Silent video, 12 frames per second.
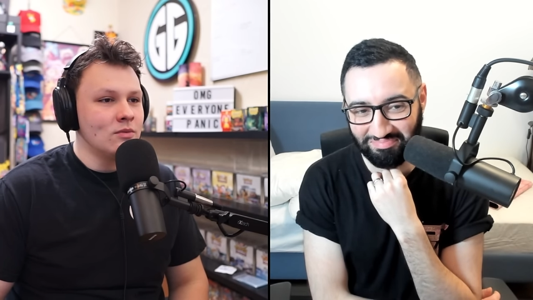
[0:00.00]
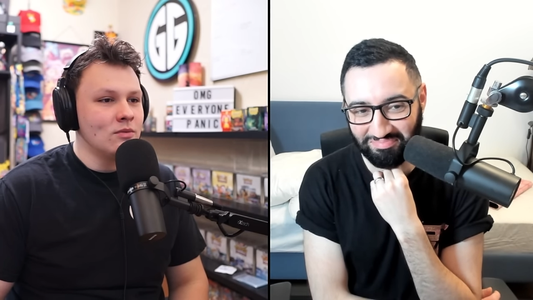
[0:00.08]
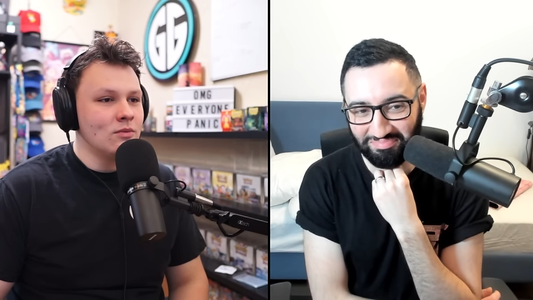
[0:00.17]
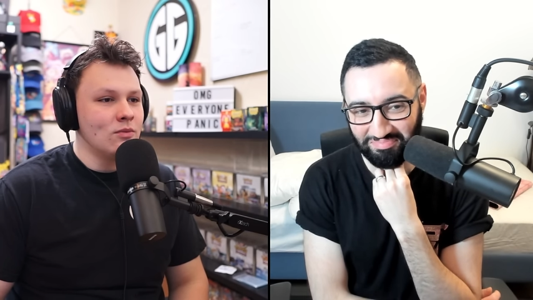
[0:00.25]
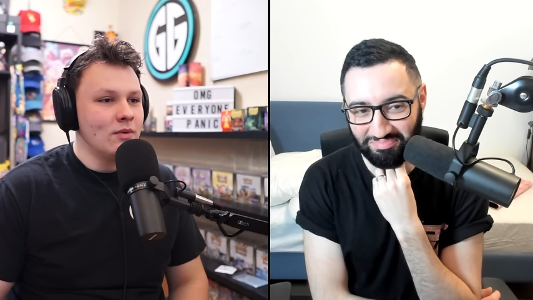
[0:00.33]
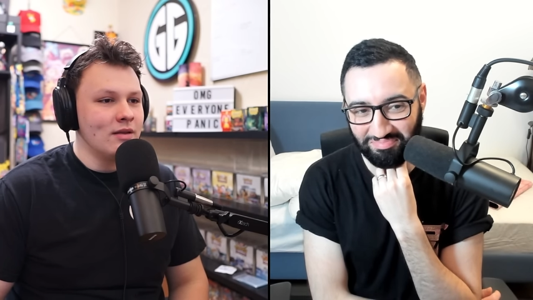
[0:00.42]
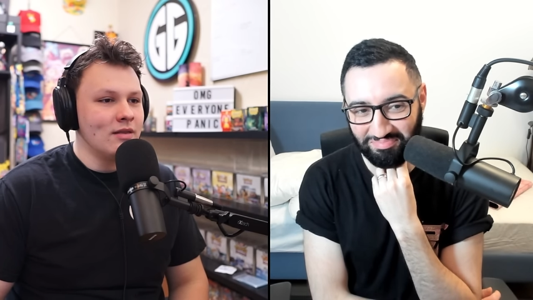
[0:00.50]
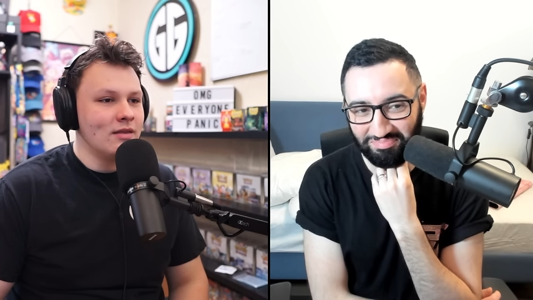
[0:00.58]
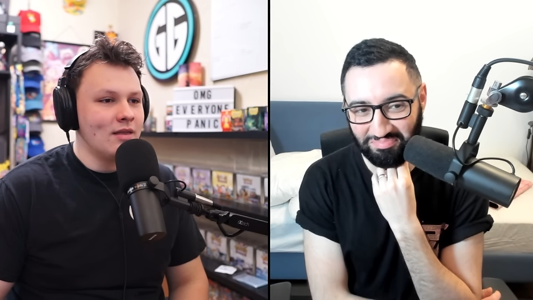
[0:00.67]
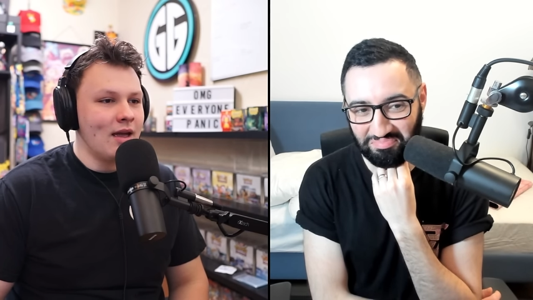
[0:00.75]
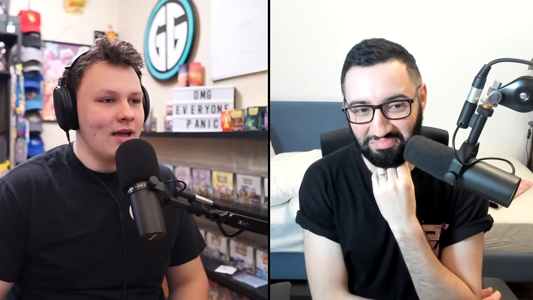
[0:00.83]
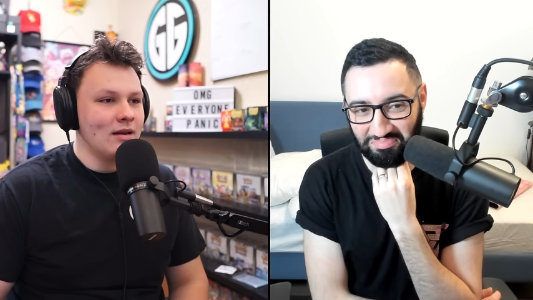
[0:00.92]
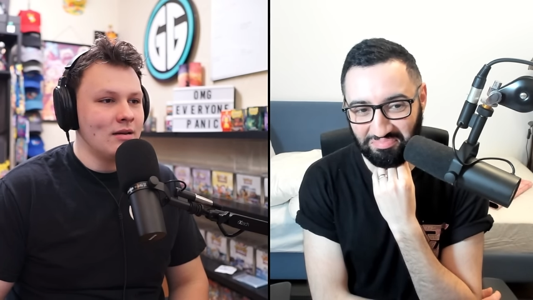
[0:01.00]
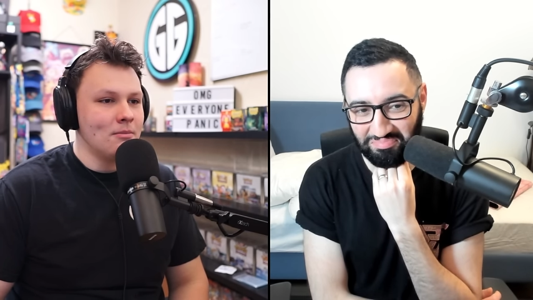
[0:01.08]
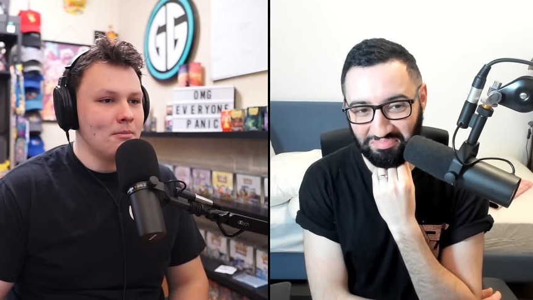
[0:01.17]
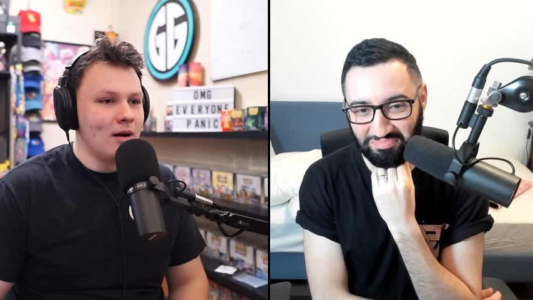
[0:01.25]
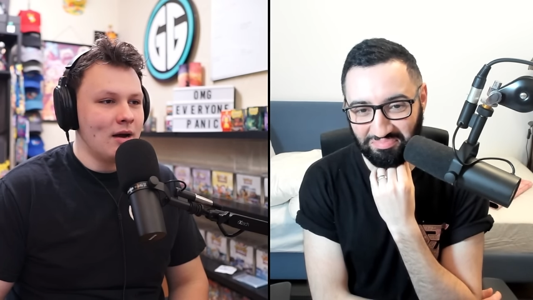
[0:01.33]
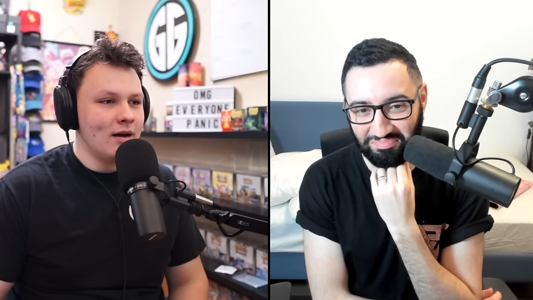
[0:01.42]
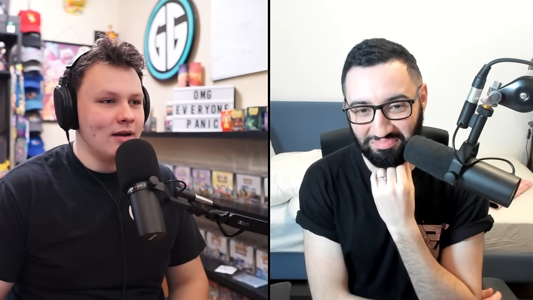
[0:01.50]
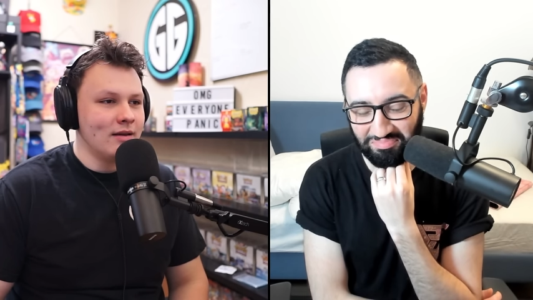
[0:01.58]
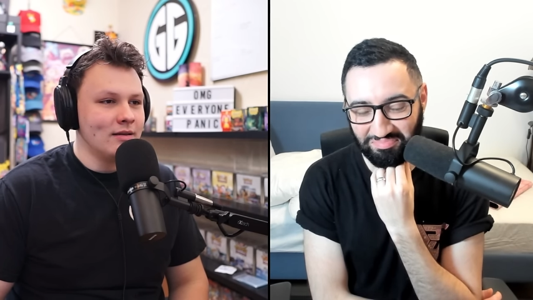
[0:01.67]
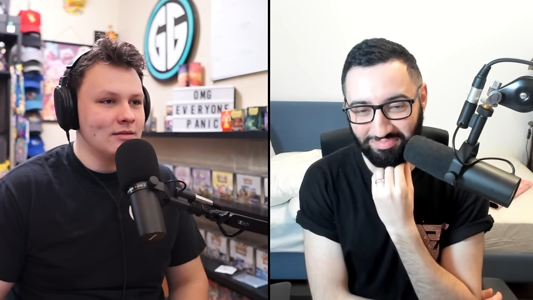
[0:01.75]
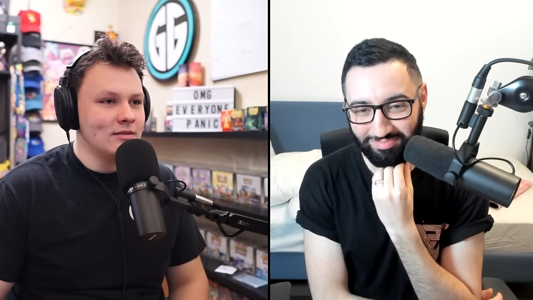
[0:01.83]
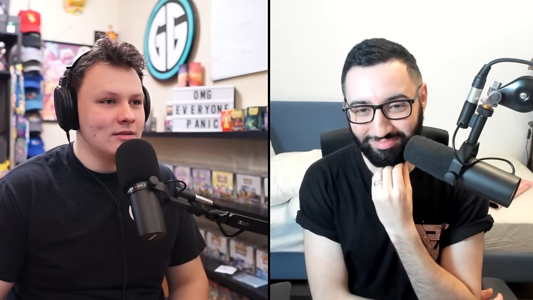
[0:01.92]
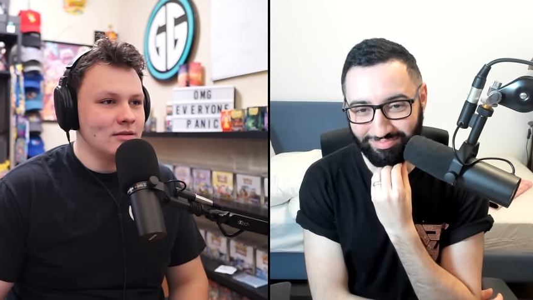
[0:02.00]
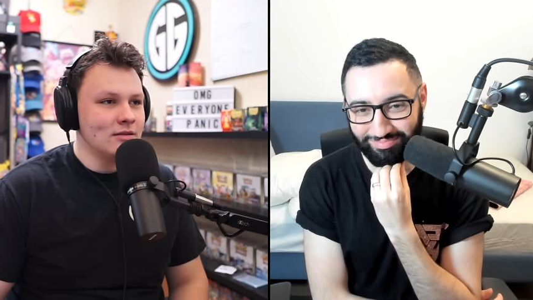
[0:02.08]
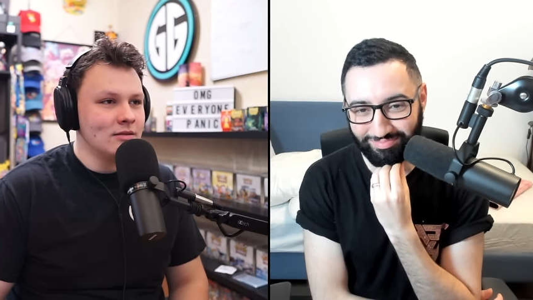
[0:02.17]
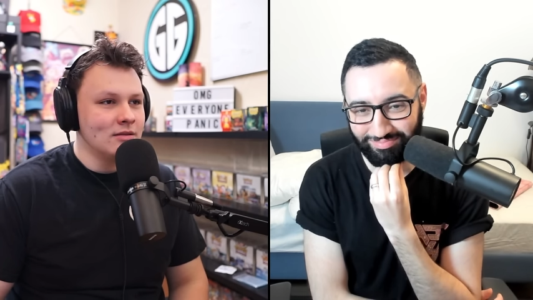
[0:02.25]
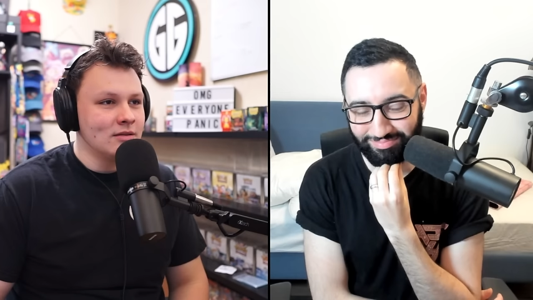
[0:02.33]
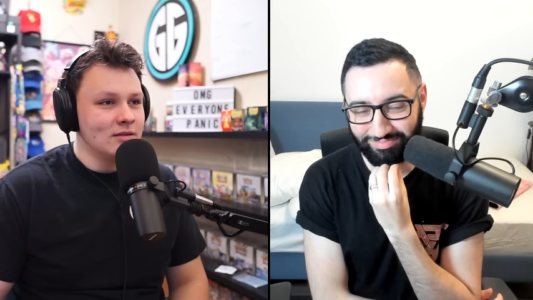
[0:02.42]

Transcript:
Speaker 1: with that in mind, uh,